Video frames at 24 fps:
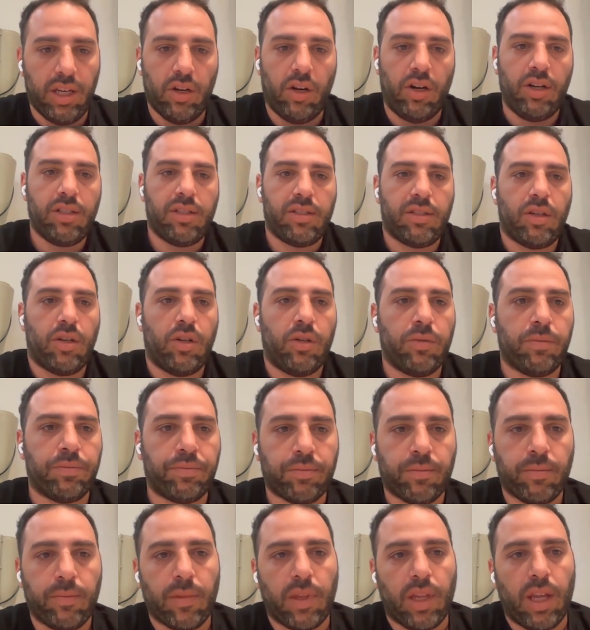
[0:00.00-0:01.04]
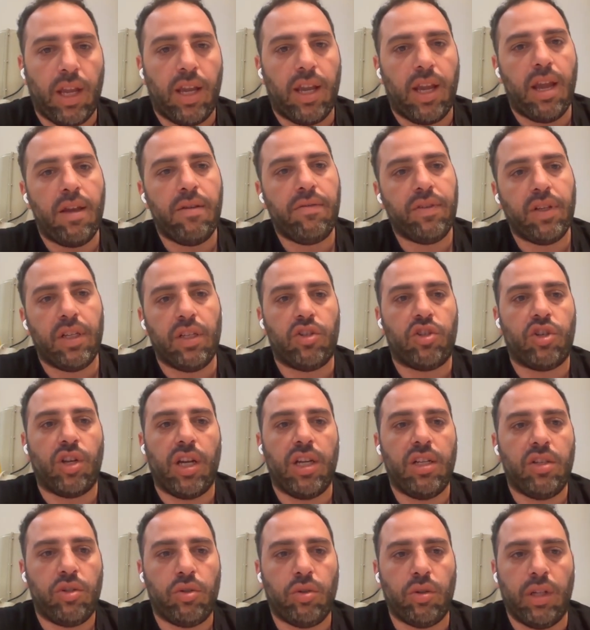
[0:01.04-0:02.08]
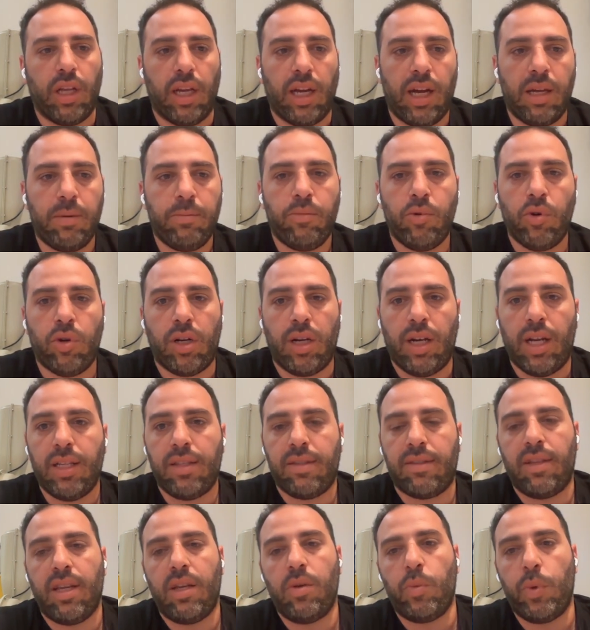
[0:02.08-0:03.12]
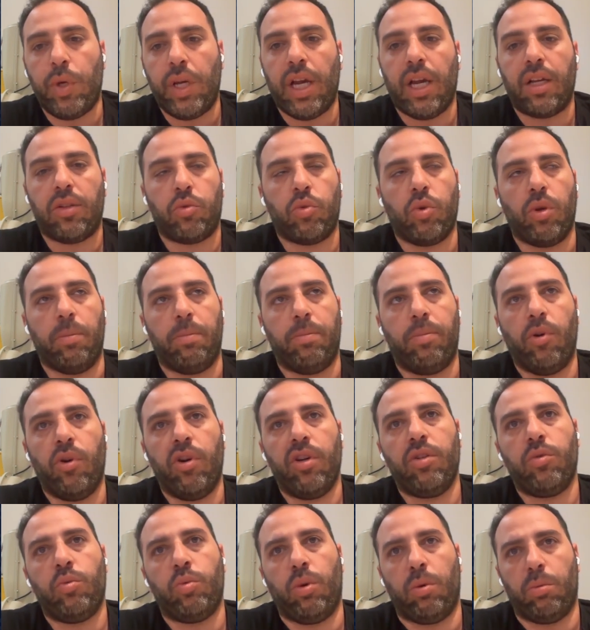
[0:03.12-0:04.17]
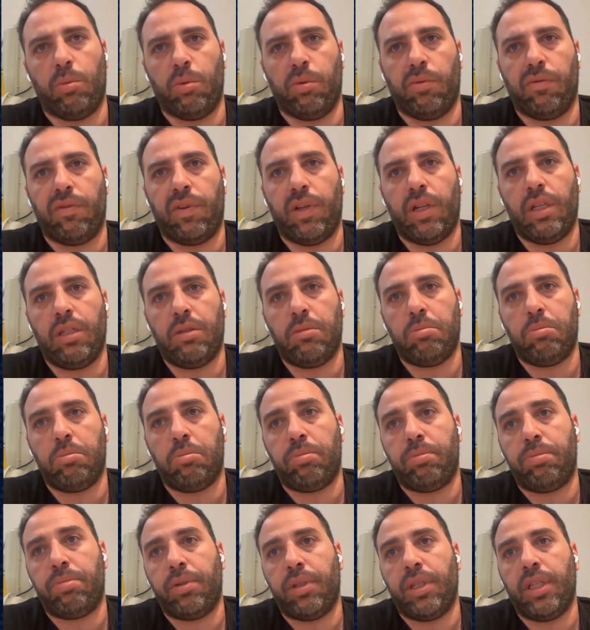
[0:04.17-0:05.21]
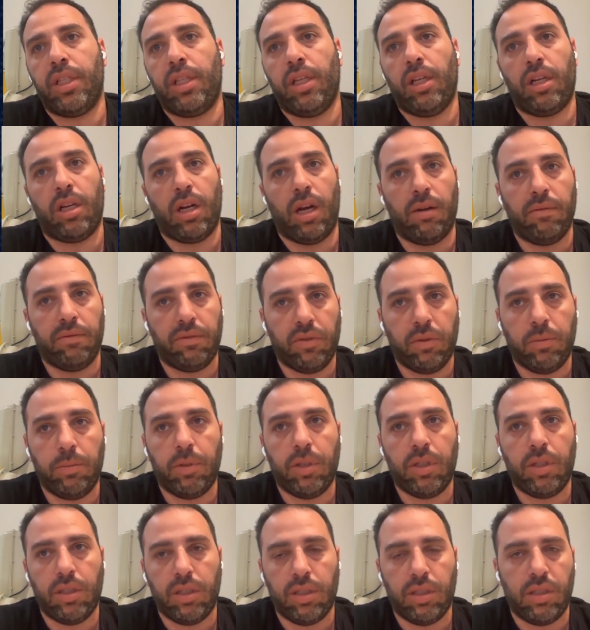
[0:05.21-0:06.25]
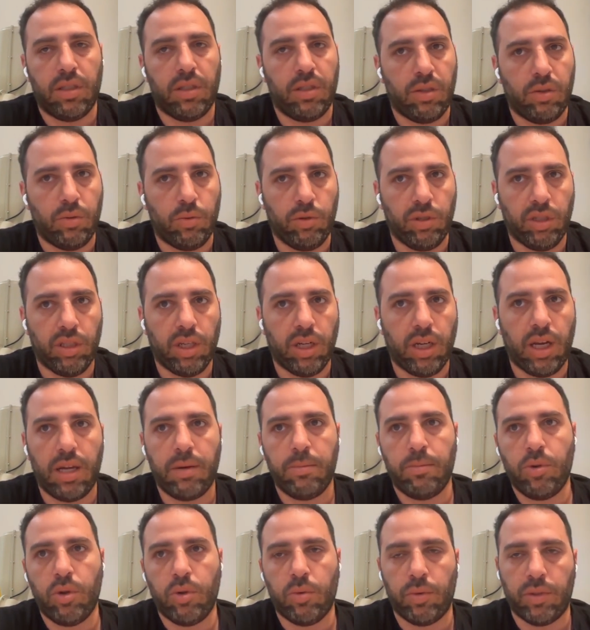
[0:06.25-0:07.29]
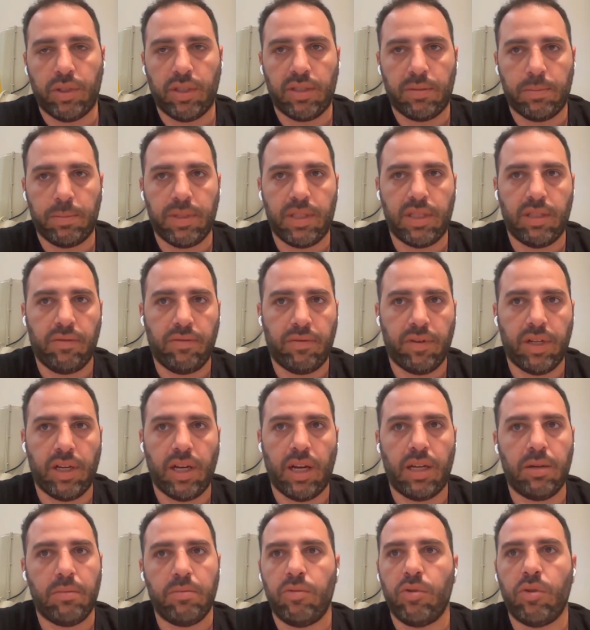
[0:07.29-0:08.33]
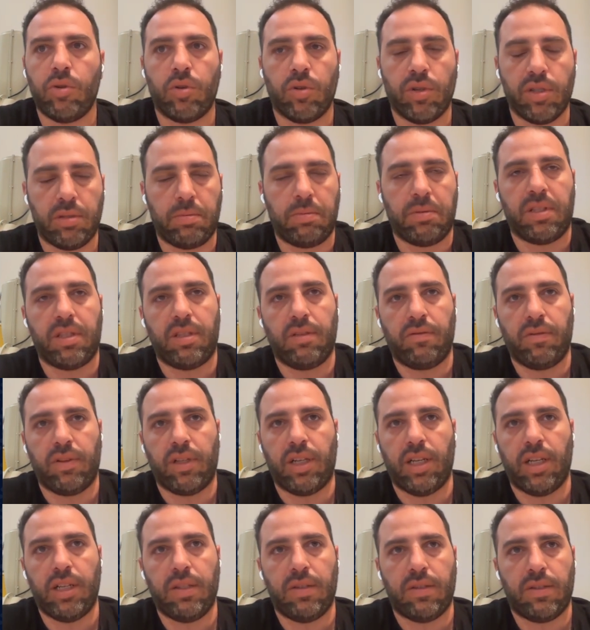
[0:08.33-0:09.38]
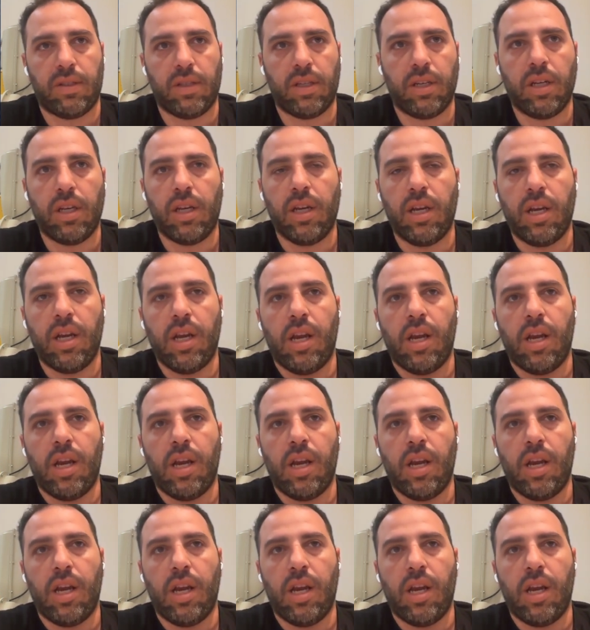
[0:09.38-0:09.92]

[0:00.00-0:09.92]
And also, every change to the runbook, let's say we got to a point where we feel pretty comfortable with the runbook, with a specific runbook on a specific case.